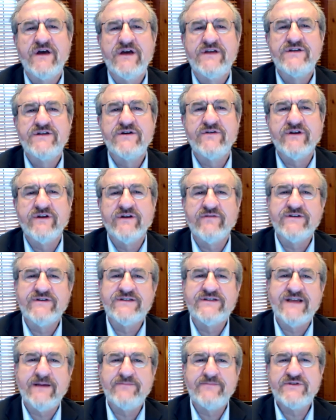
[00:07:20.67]
during a
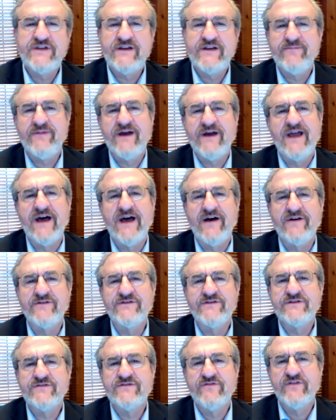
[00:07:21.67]
reception at my
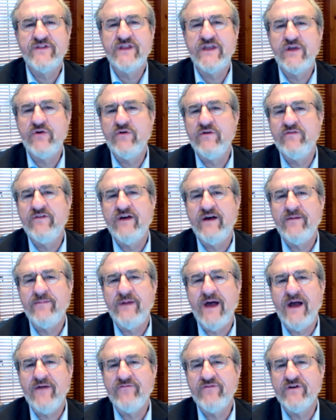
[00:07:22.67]
house for the U of M
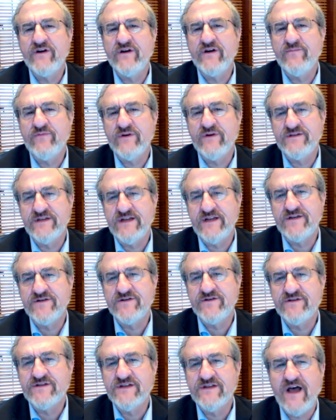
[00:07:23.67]
Africa Presidential
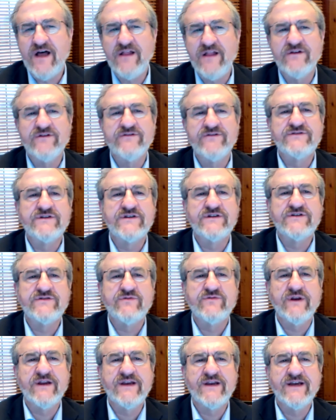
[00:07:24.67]
Scholars in
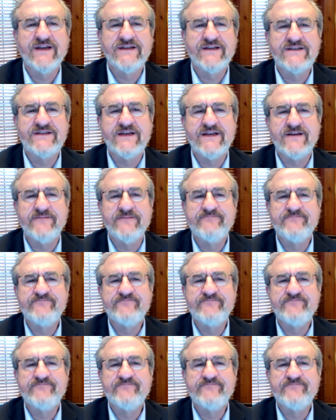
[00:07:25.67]
2019.